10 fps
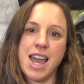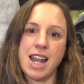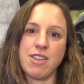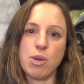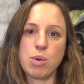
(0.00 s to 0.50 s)

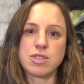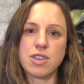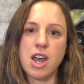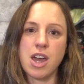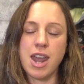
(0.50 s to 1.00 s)
And if you want to
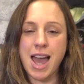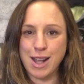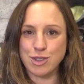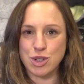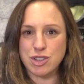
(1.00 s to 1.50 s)
learn
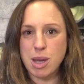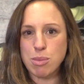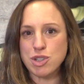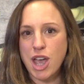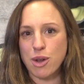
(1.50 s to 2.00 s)
how to do a
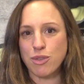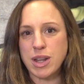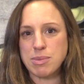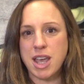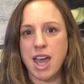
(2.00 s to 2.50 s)
tumble turn or
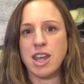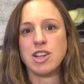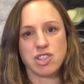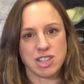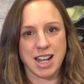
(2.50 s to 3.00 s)
flip turn,
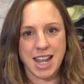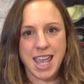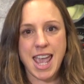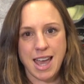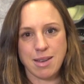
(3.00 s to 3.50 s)
just click
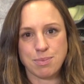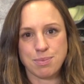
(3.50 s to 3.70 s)
here.